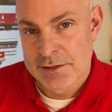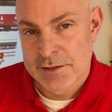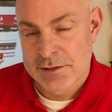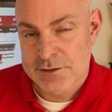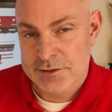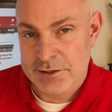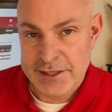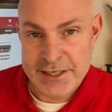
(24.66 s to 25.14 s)

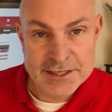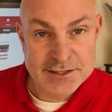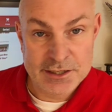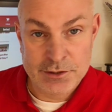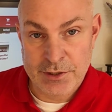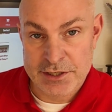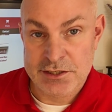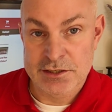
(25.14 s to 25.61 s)
So here's a
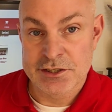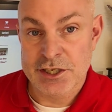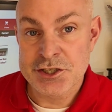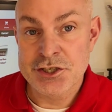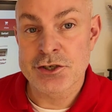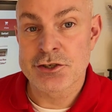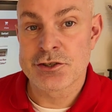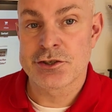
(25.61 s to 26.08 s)
question.
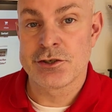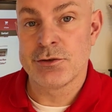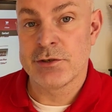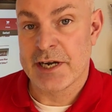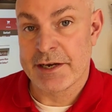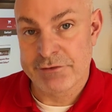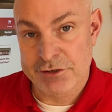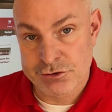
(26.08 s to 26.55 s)
Does your school
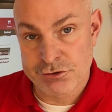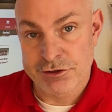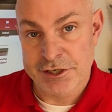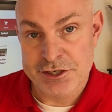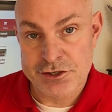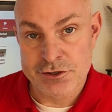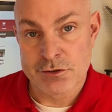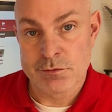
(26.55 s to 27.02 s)
have a
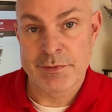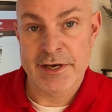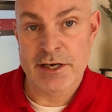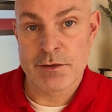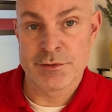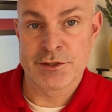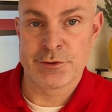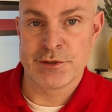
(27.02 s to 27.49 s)
traditional
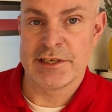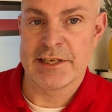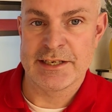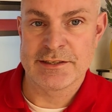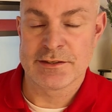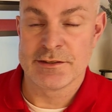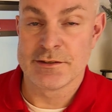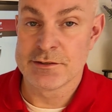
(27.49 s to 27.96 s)
bell between
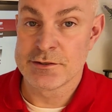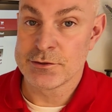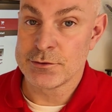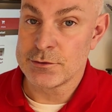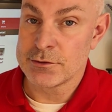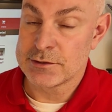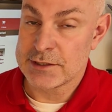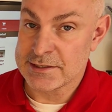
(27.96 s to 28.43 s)
lessons,
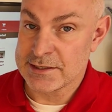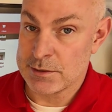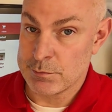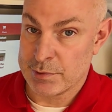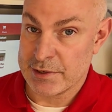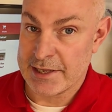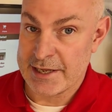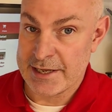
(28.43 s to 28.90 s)
or does
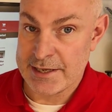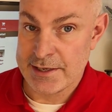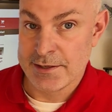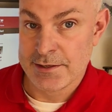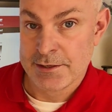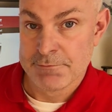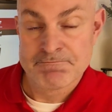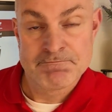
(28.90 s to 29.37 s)
it
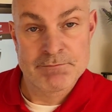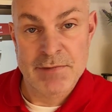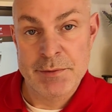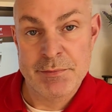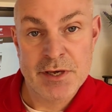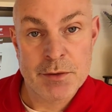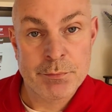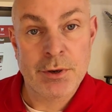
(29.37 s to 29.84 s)
play
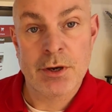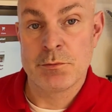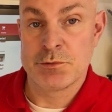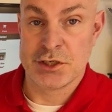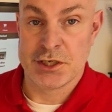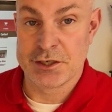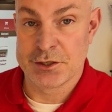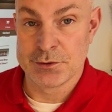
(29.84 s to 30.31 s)
maybe a
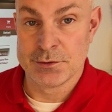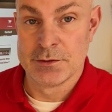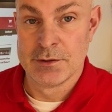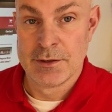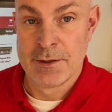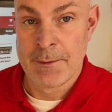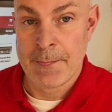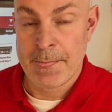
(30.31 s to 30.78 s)
pop
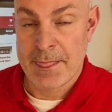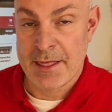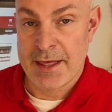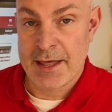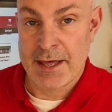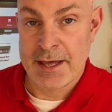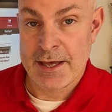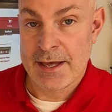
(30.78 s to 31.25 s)
jingle?
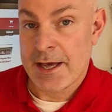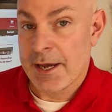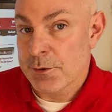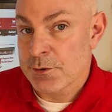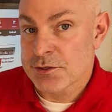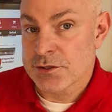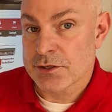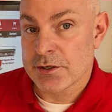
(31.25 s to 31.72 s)

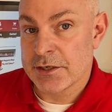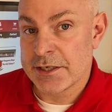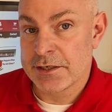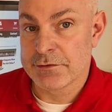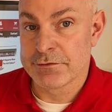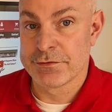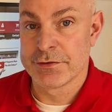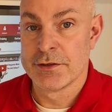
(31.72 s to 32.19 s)

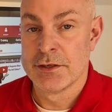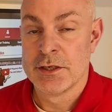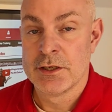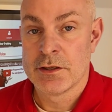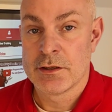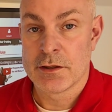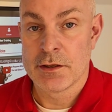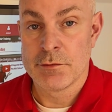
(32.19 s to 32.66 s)
Outside of
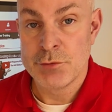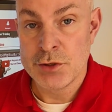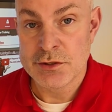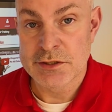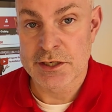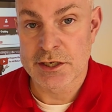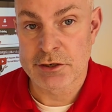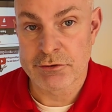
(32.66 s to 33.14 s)
the
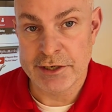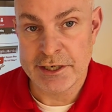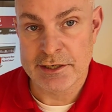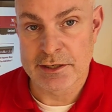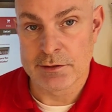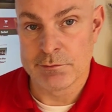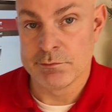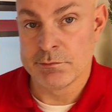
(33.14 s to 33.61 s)
music
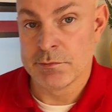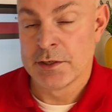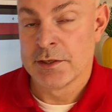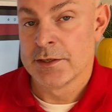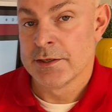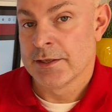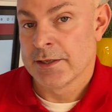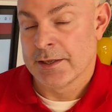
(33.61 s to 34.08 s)
curriculum,
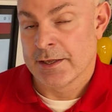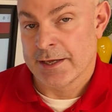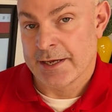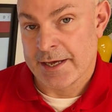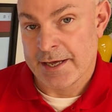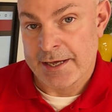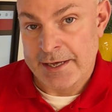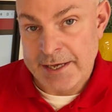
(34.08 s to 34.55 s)

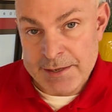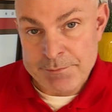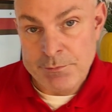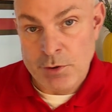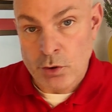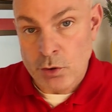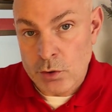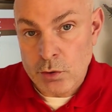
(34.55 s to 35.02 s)

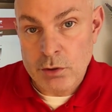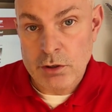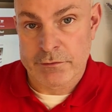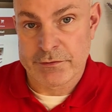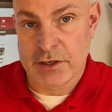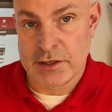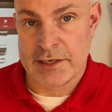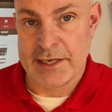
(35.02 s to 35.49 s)
in all
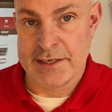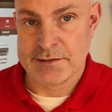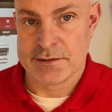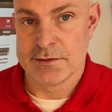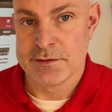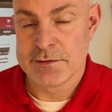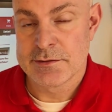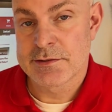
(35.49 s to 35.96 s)
of our
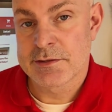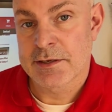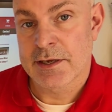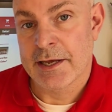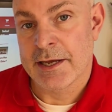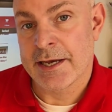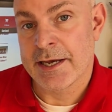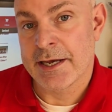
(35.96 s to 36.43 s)
lessons,
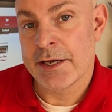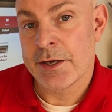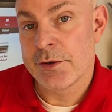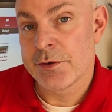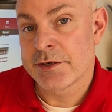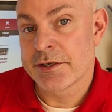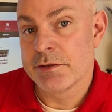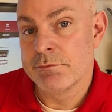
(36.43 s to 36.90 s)

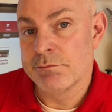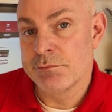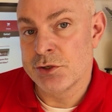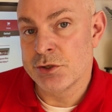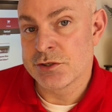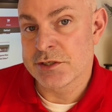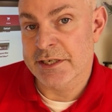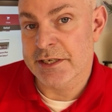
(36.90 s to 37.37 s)
how can
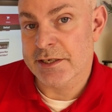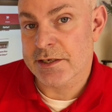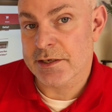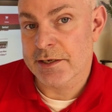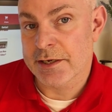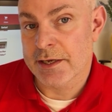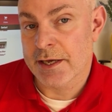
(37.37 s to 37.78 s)
music